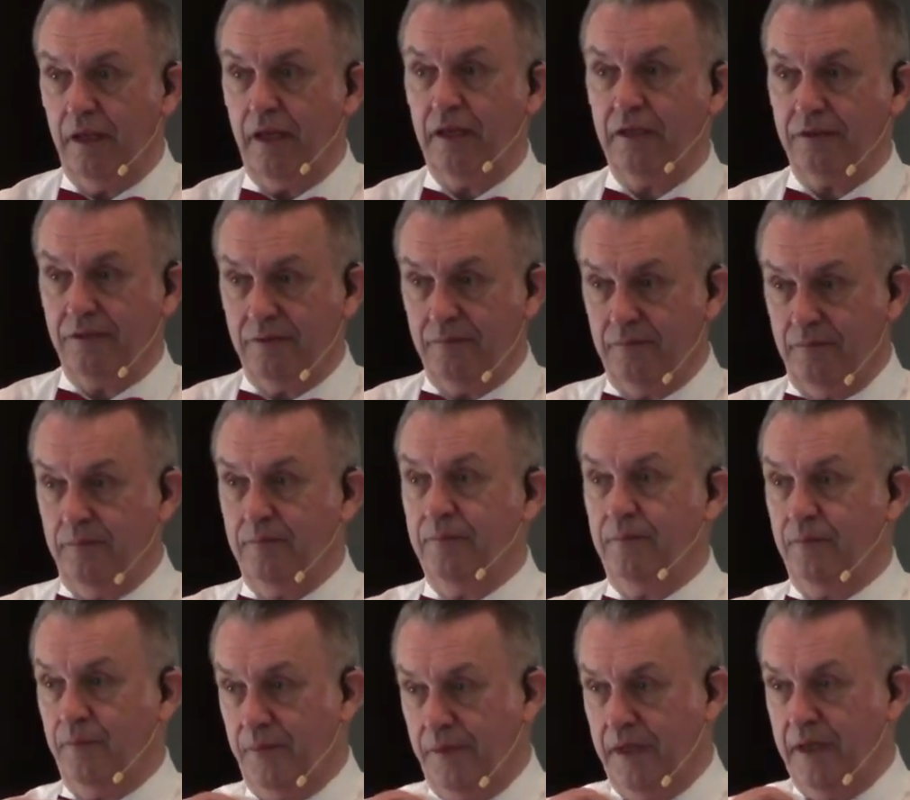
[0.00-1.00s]
Yes.
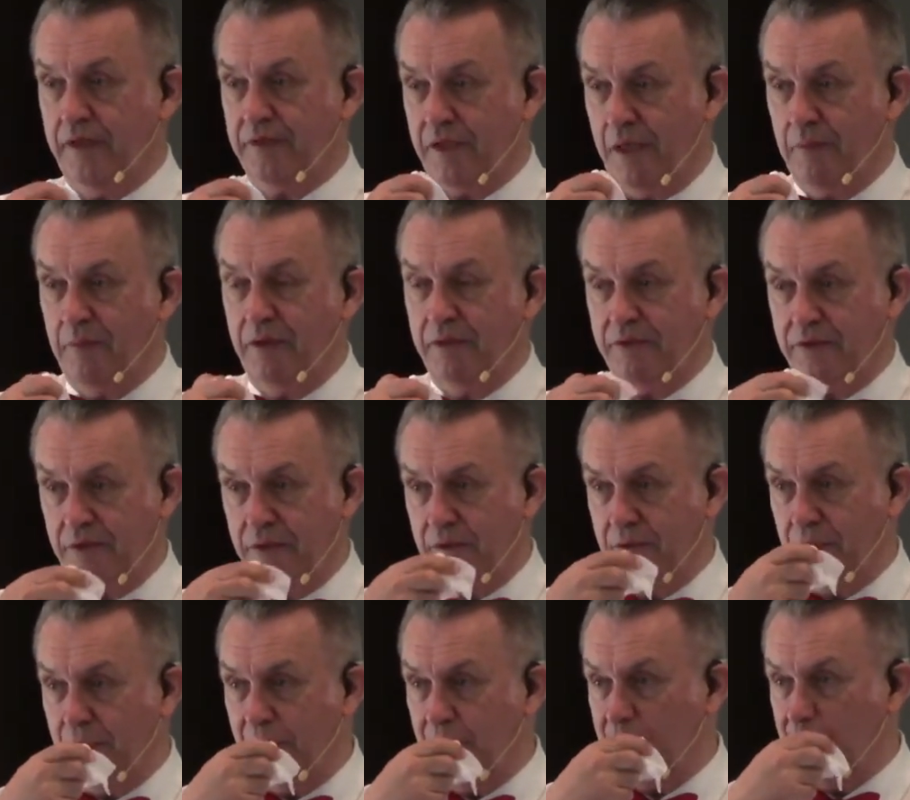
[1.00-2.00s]
Mm-hmm. Yes, I believe
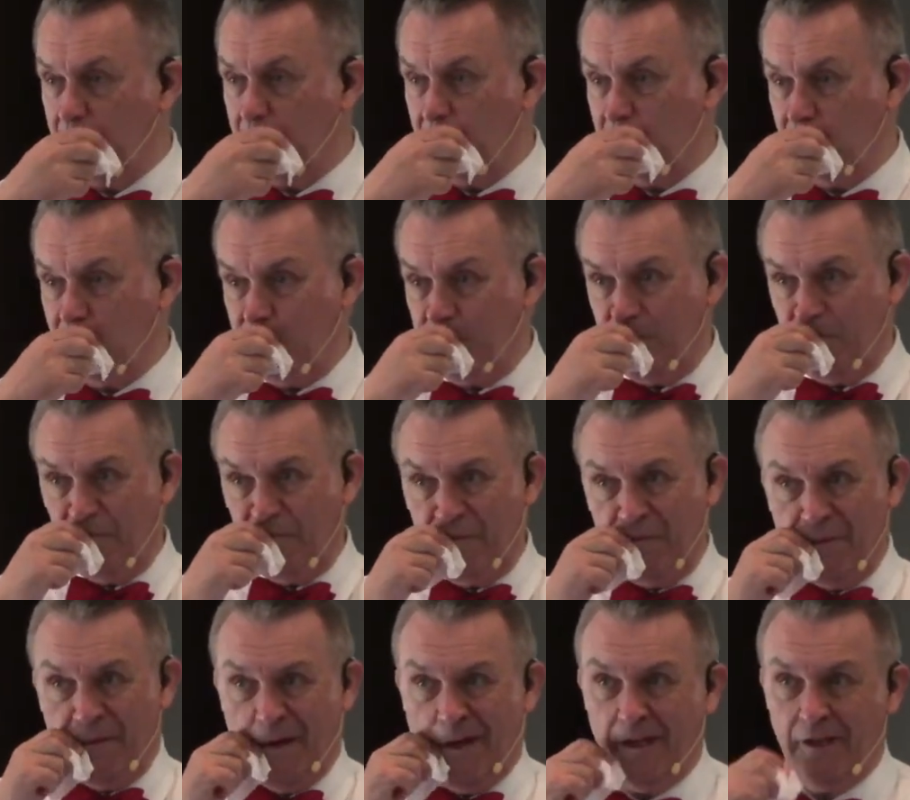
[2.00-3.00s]
so. Yeah.
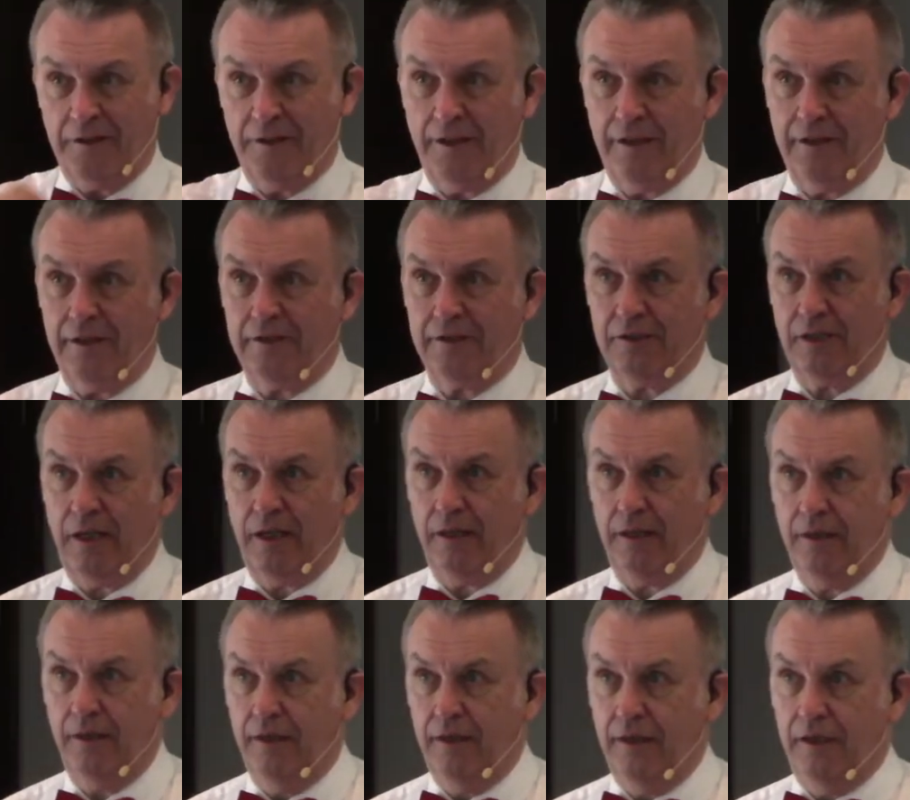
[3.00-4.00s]
Yeah, I think it's
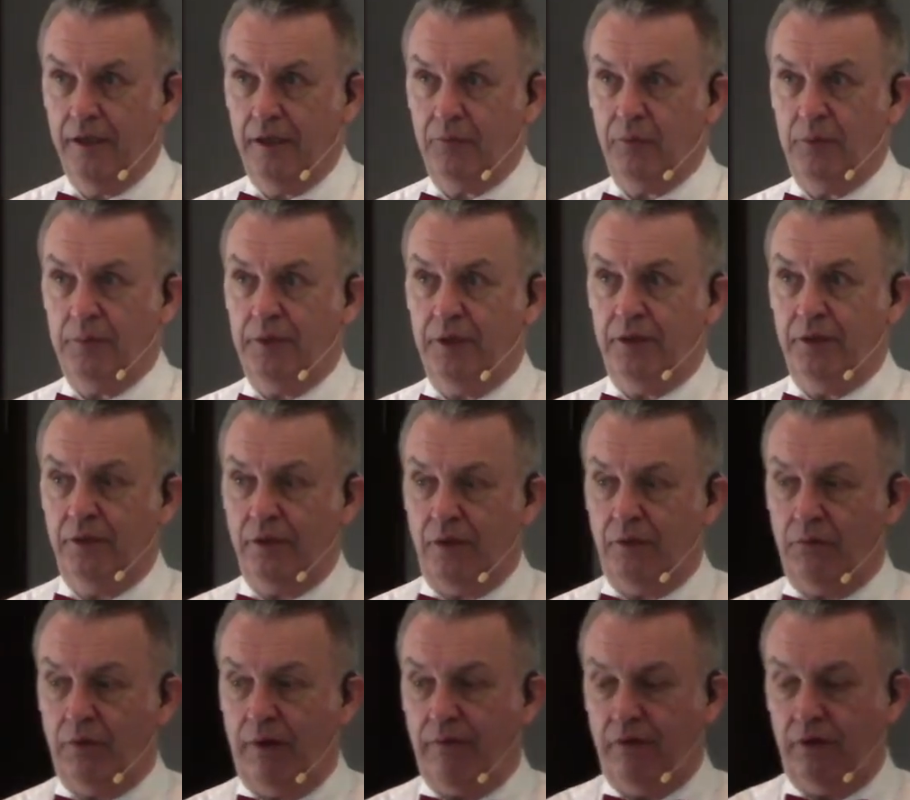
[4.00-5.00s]
it will be
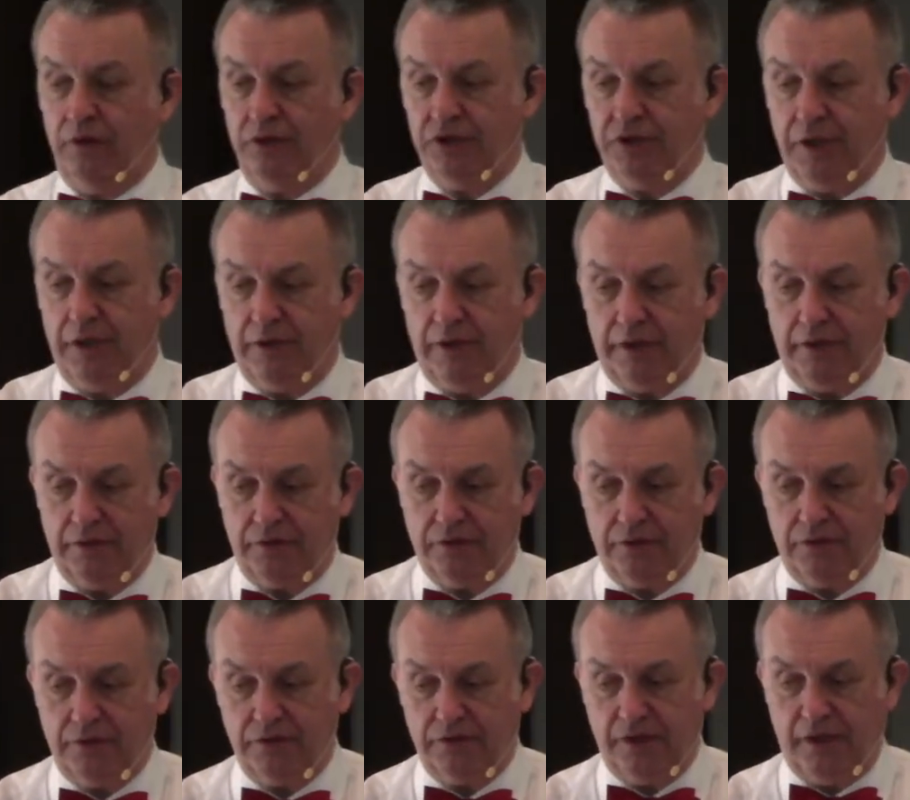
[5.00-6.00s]
a revolutionary in a
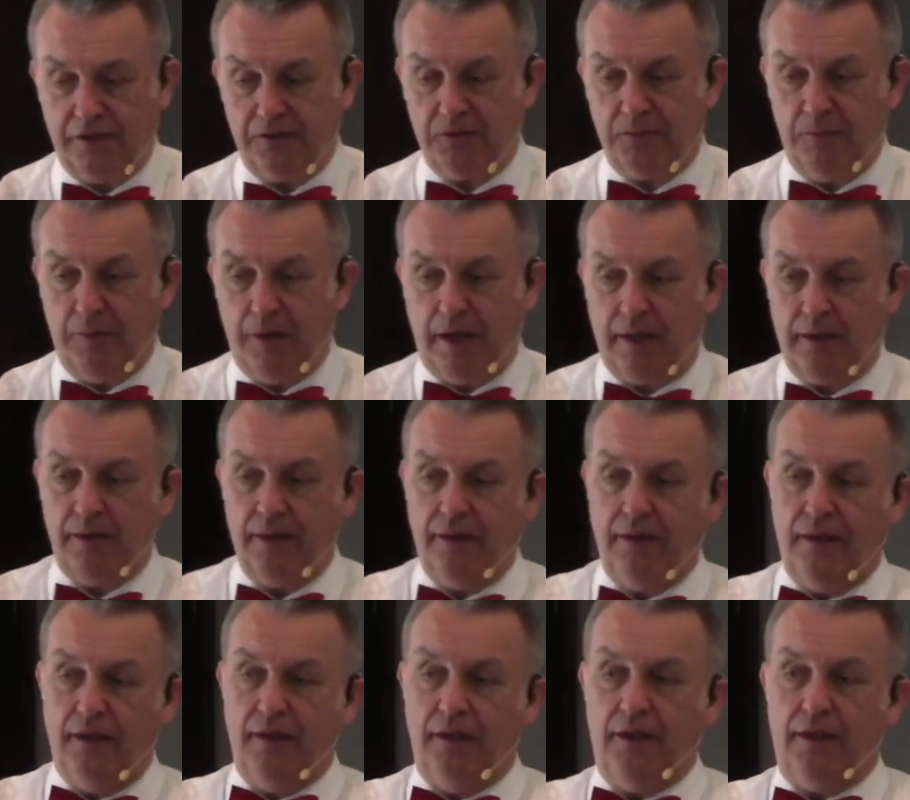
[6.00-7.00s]
certain sense,
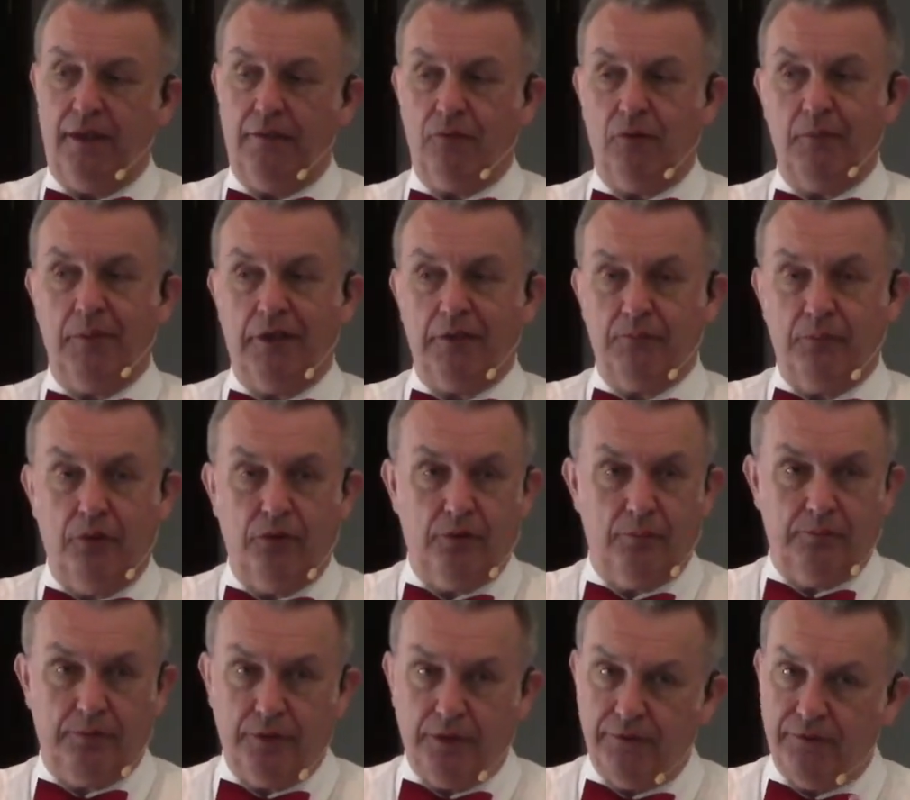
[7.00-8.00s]
but it will make
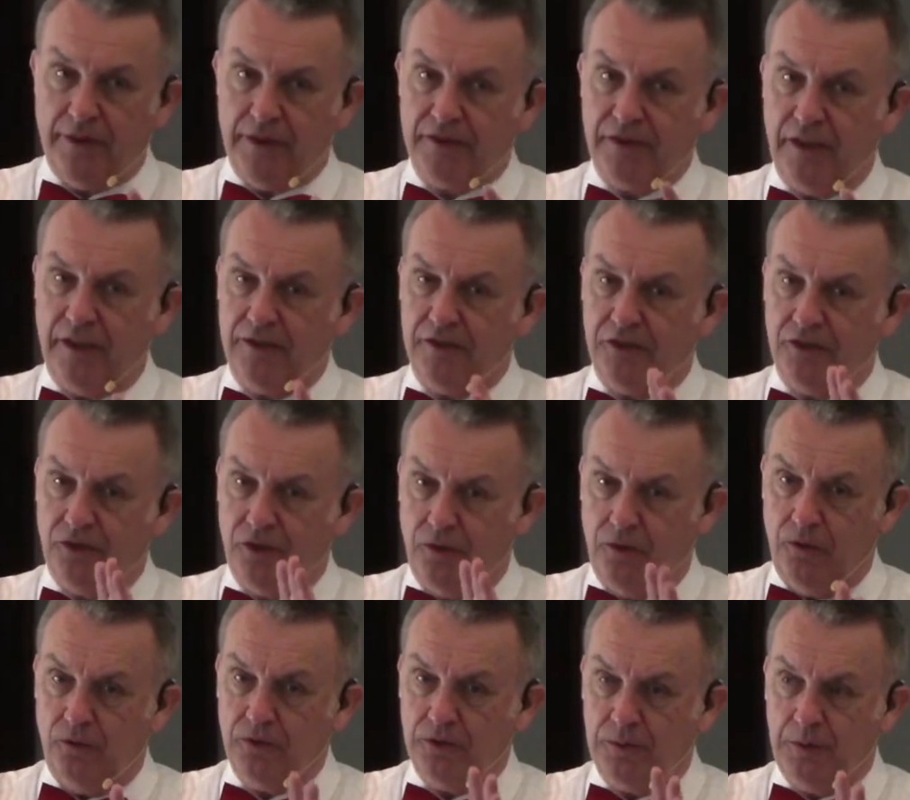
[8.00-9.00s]
perfect sense
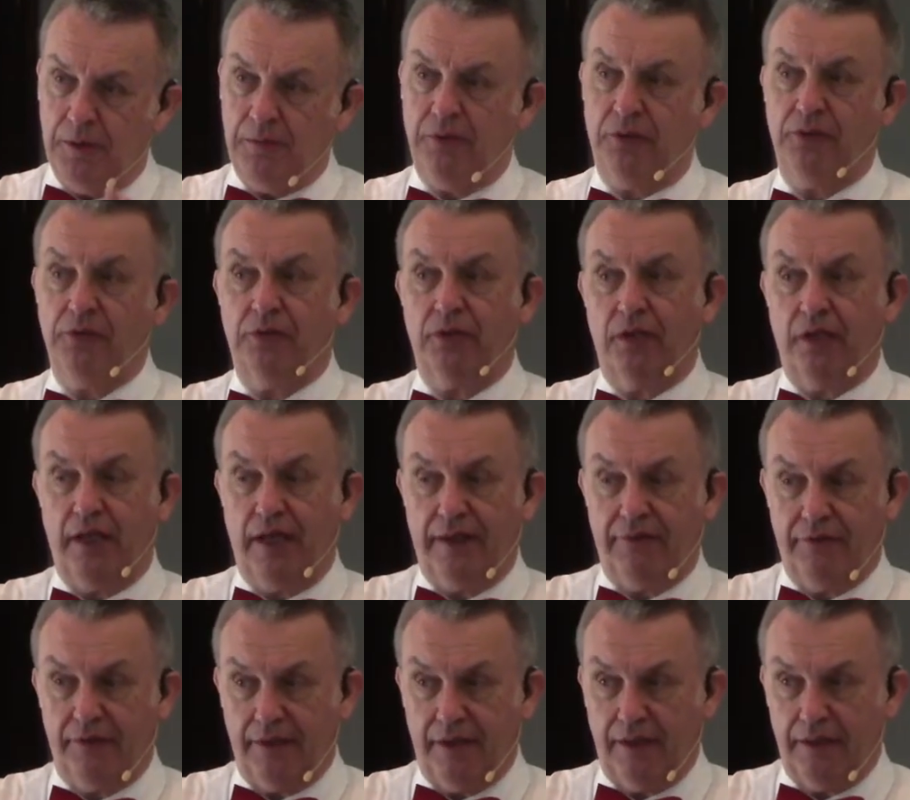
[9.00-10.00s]
to those people who are
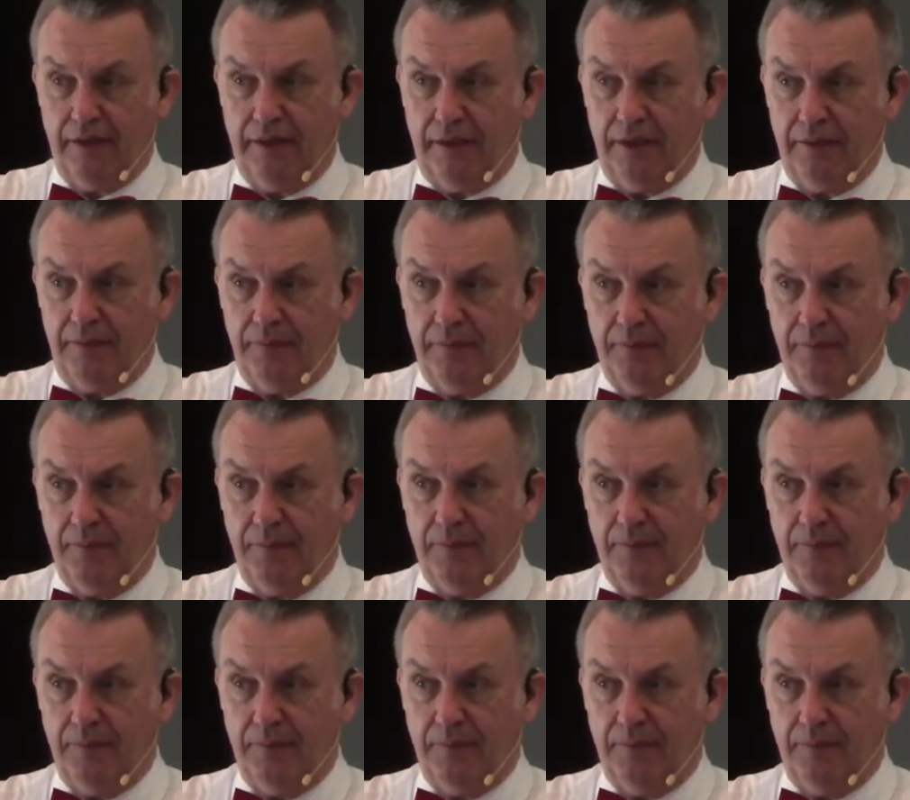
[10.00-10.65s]
alive in that day.